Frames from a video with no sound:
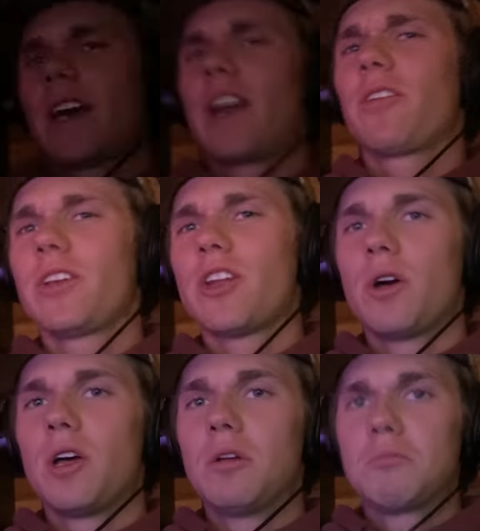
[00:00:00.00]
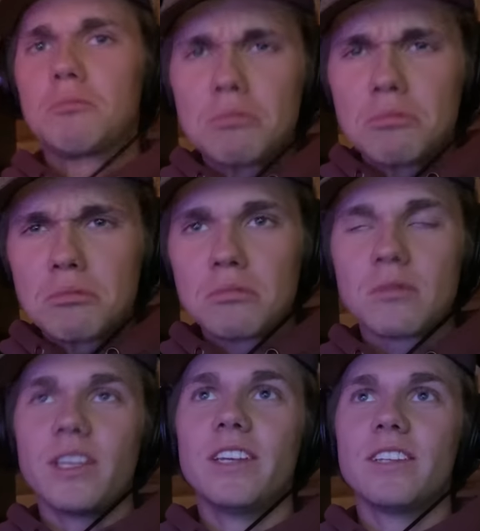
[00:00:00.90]
I don't really know what
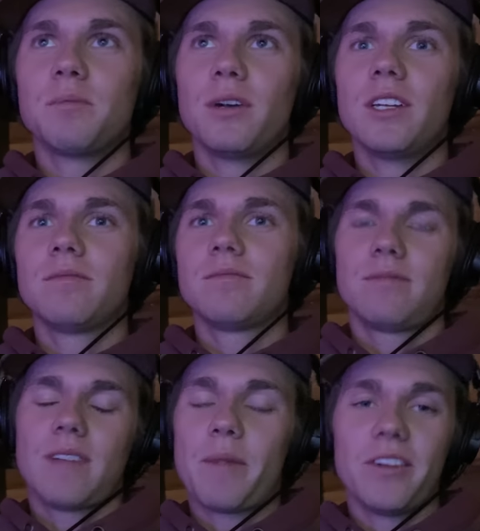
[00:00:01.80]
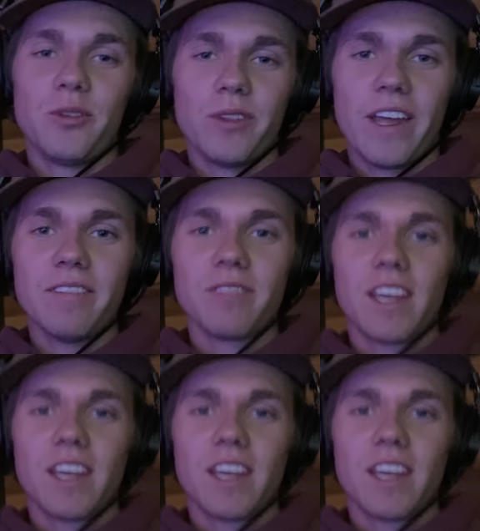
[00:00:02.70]
is, but I'm not doing that.